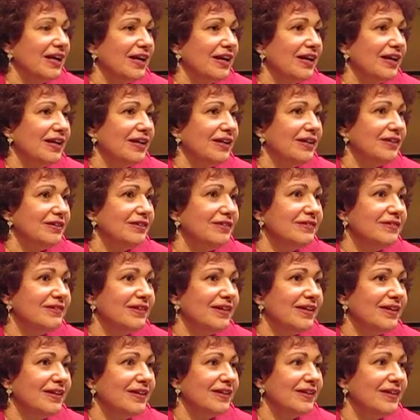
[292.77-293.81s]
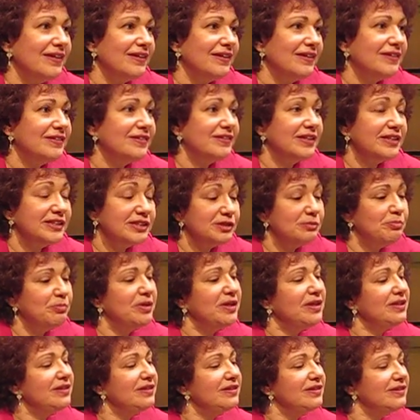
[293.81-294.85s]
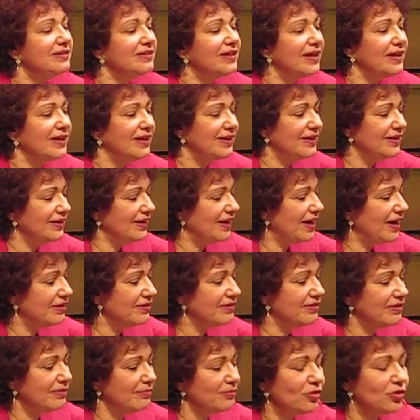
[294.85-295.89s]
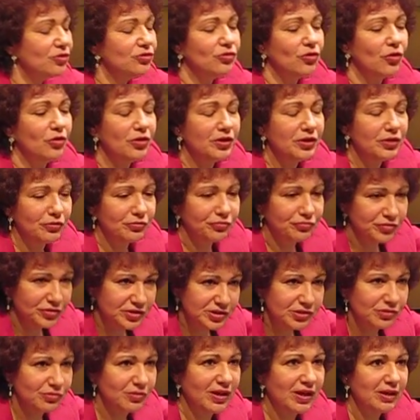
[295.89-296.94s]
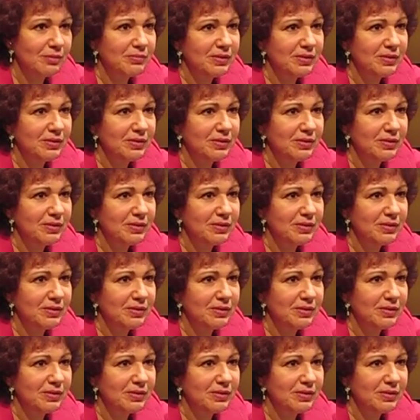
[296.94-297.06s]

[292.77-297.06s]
And it has been the anthem not only of Israel,